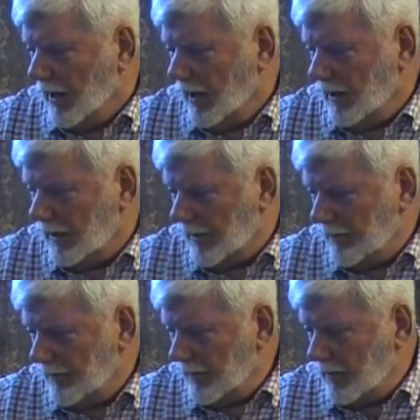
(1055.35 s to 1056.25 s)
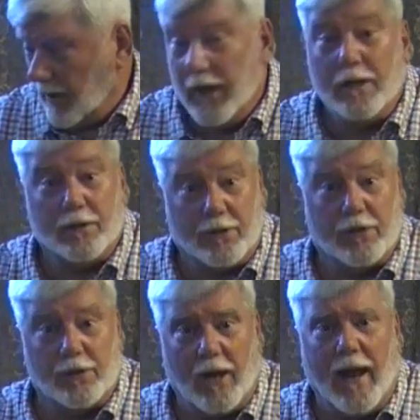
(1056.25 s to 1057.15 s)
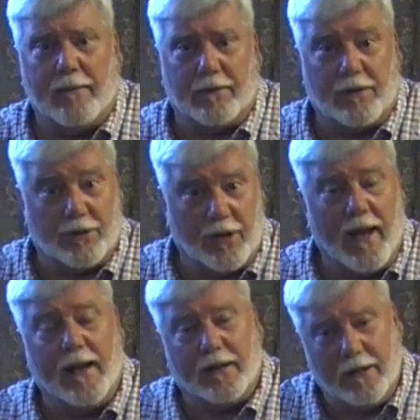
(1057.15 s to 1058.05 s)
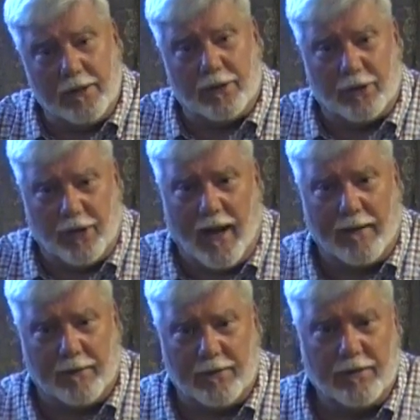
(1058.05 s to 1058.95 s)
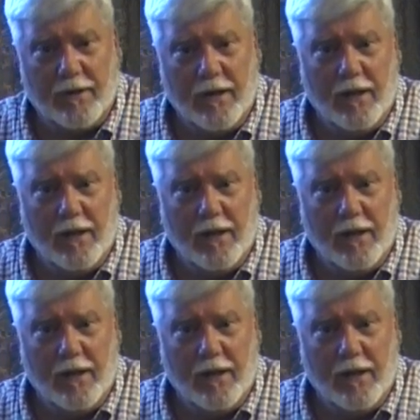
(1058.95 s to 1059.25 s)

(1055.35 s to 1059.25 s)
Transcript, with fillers: uh, is the Sabbath. The sign is the Sabbath.